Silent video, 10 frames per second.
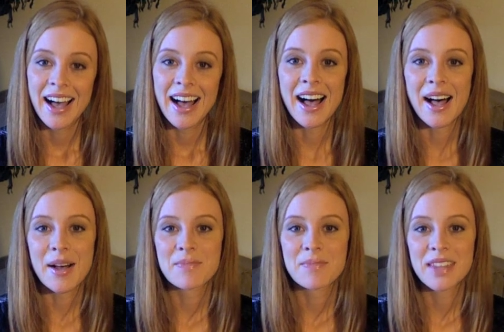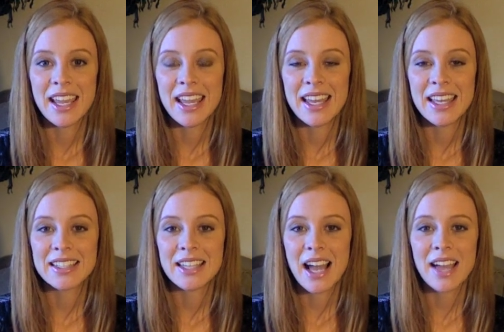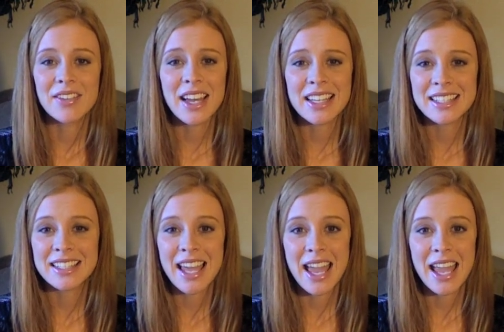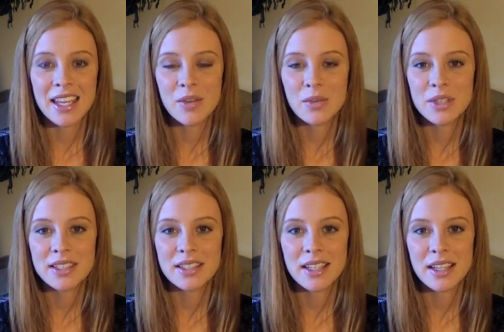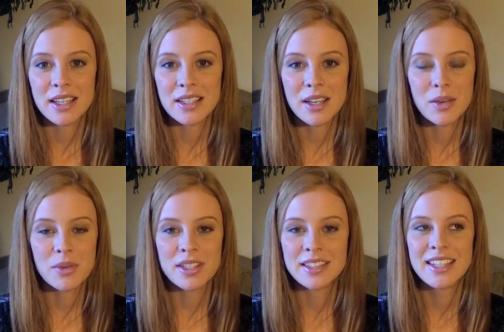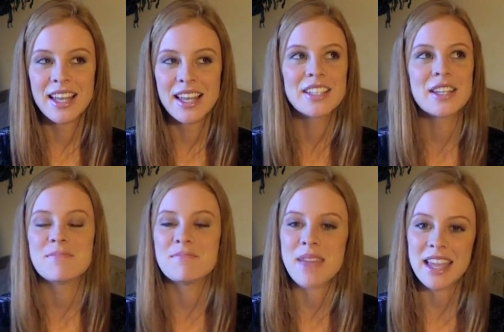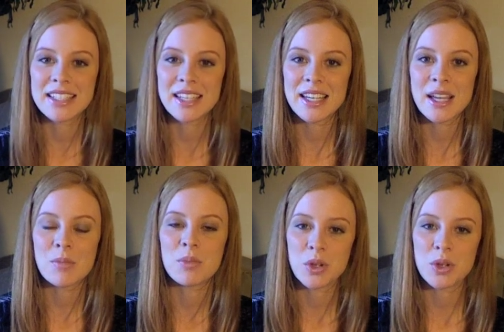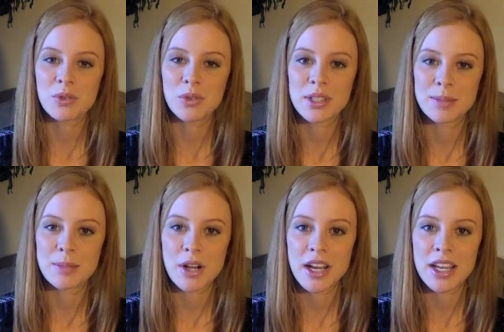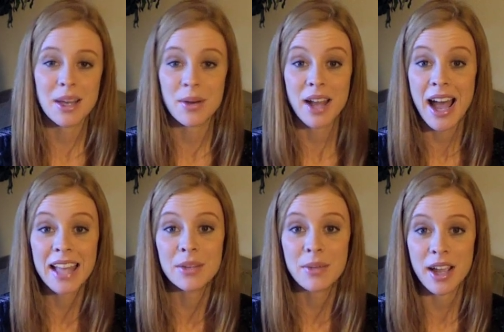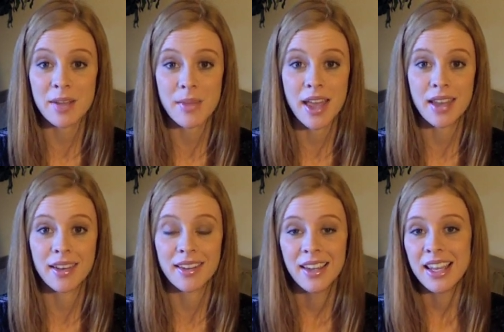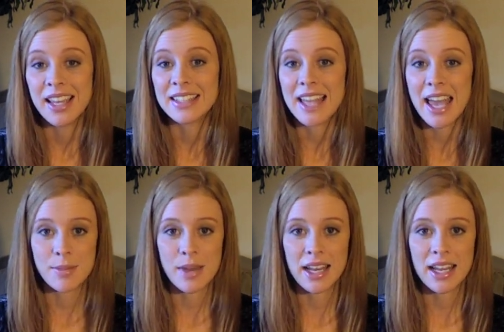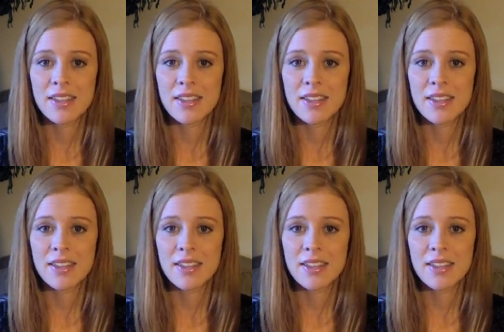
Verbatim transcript: Um, and I've got to say, it was it was such an amazing, beautiful experience. I would highly recommend it to anybody.